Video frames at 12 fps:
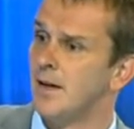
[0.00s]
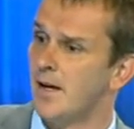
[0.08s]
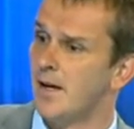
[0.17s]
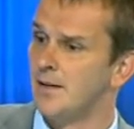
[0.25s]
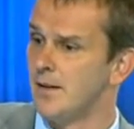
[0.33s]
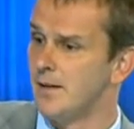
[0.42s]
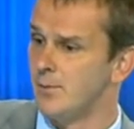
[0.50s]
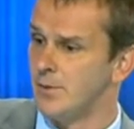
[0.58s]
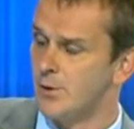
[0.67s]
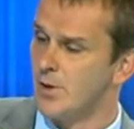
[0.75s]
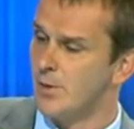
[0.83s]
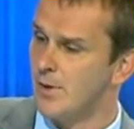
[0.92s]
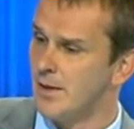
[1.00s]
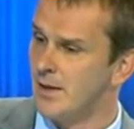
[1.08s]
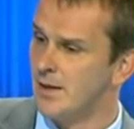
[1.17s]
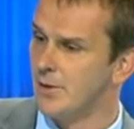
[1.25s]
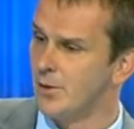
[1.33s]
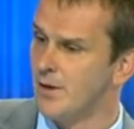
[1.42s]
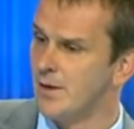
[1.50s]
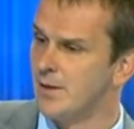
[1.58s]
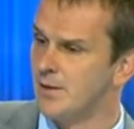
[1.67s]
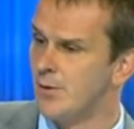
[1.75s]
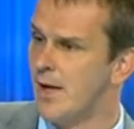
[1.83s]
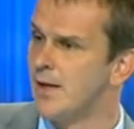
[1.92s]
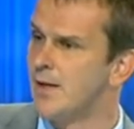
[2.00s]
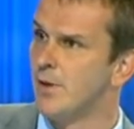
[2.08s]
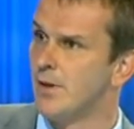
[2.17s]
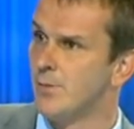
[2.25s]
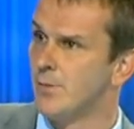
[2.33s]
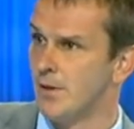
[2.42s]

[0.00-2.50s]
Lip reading: And we talk about England not getting into any rhythm,